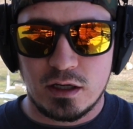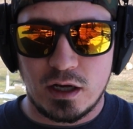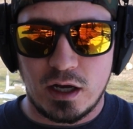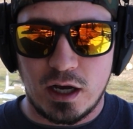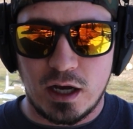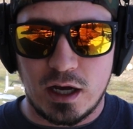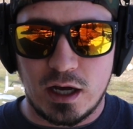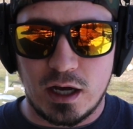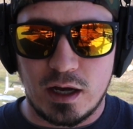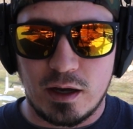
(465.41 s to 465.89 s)

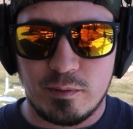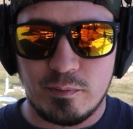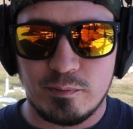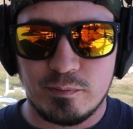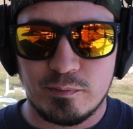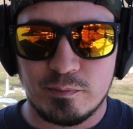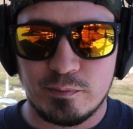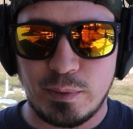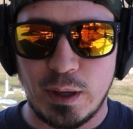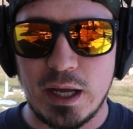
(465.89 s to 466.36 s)

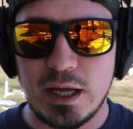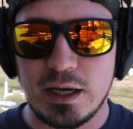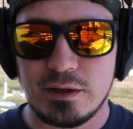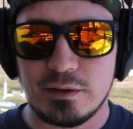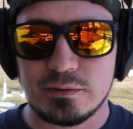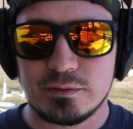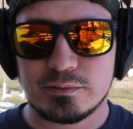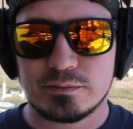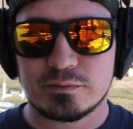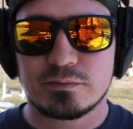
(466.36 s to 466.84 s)
but
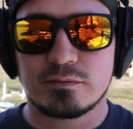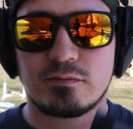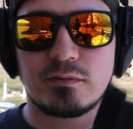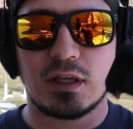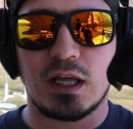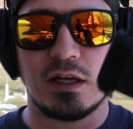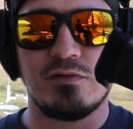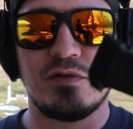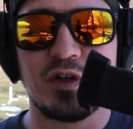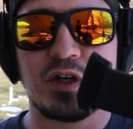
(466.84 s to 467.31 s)

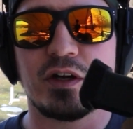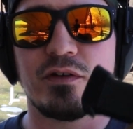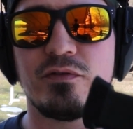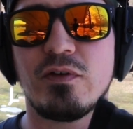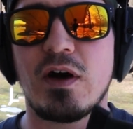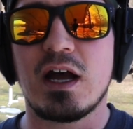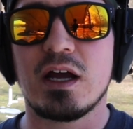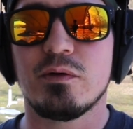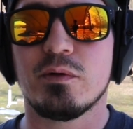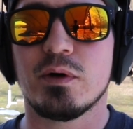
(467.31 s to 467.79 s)
if you can
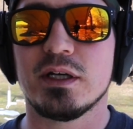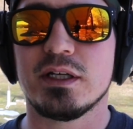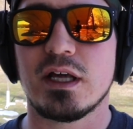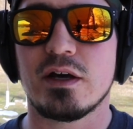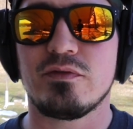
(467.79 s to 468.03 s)
find one,